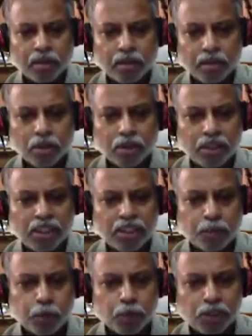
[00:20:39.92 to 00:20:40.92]
So these
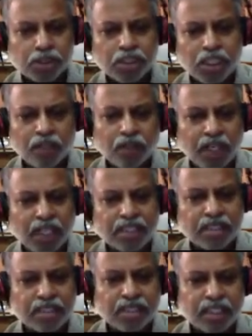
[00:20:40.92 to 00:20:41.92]
position and
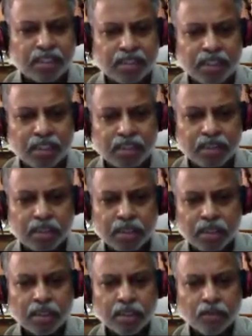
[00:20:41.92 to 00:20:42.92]
velocity sensors,
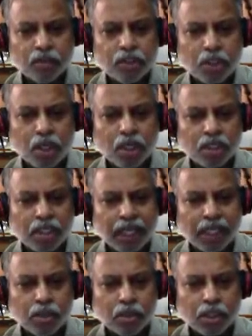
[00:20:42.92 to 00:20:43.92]
which are all
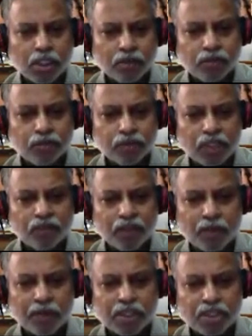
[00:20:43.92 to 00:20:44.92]
trying to give the
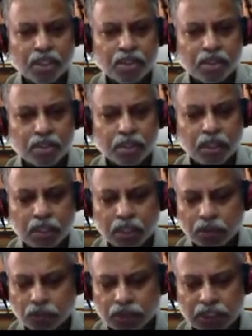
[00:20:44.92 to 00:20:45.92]
informations
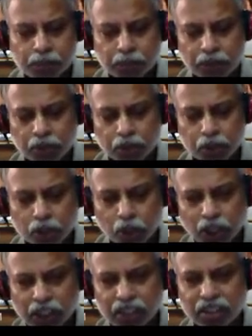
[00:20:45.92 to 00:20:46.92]
with respect to the
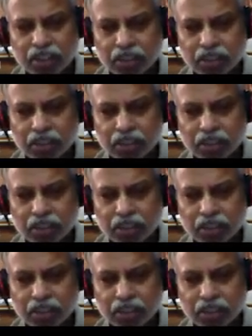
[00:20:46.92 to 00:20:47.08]
joint,